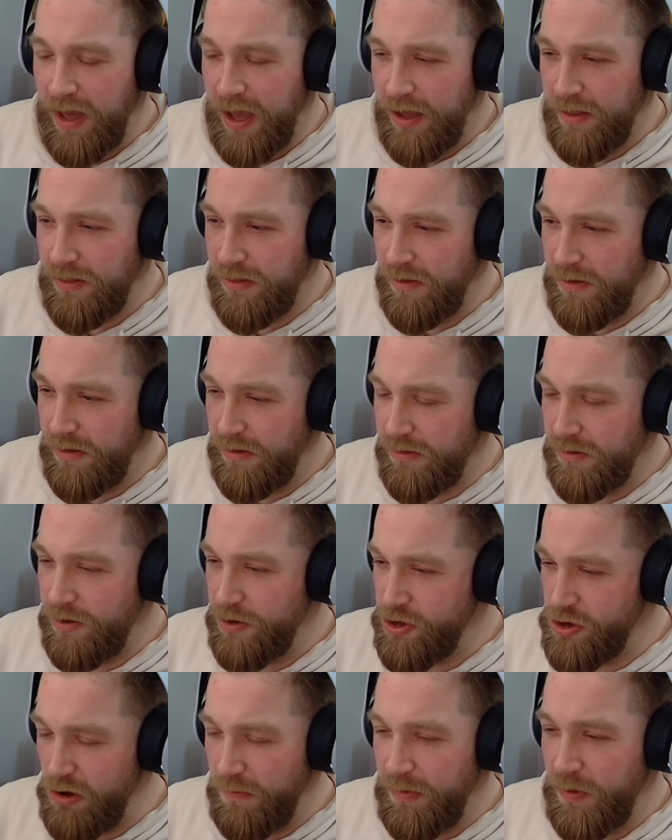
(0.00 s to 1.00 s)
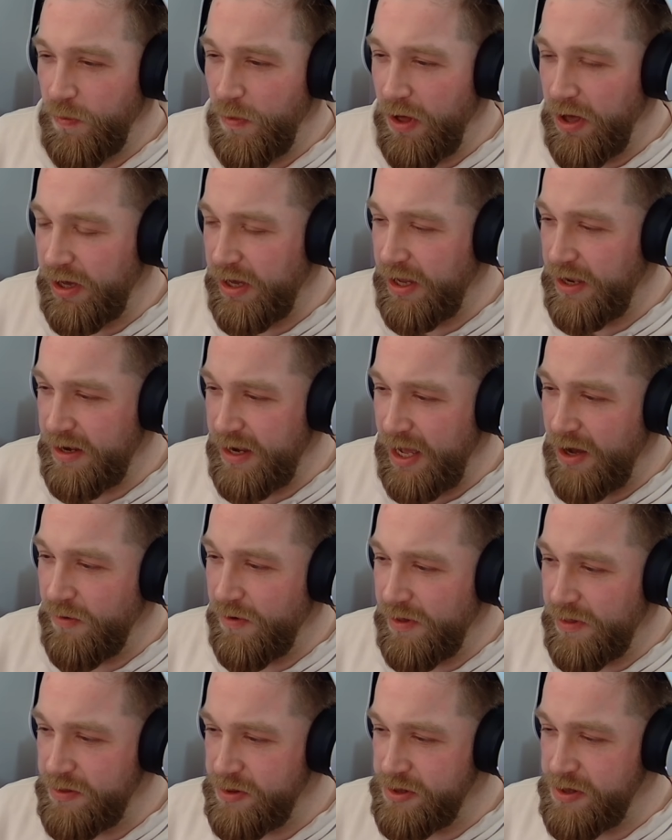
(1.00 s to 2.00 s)
And the jobs market now
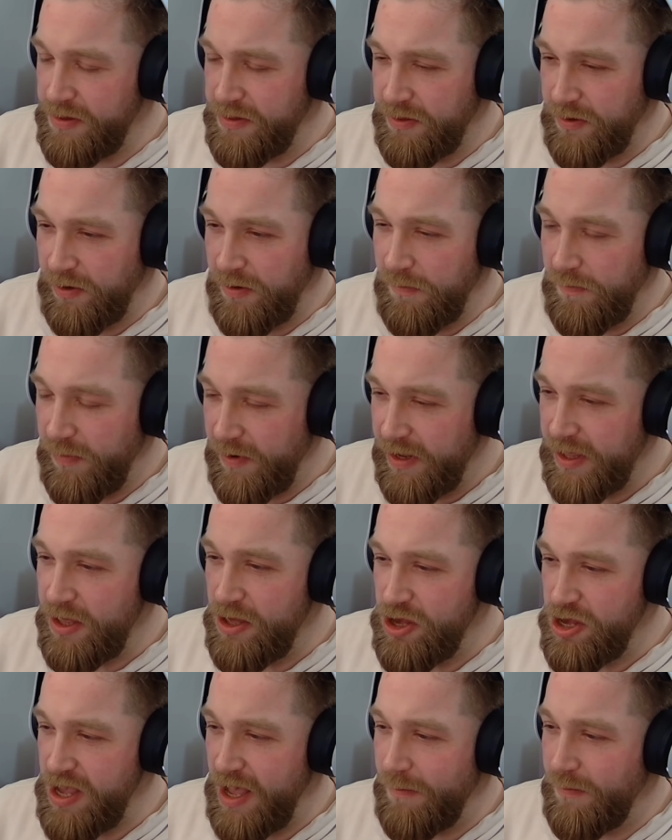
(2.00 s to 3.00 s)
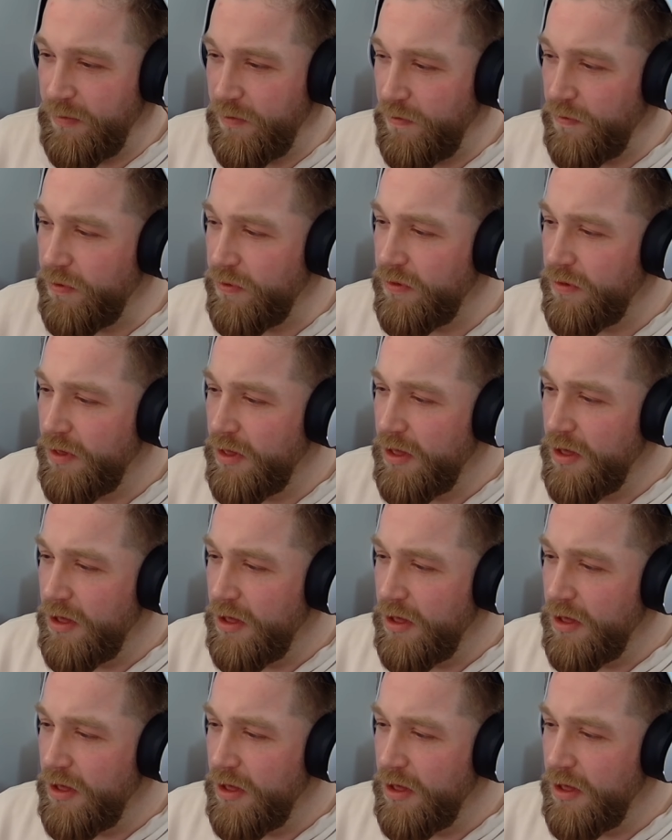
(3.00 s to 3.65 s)
is just a complete shambles.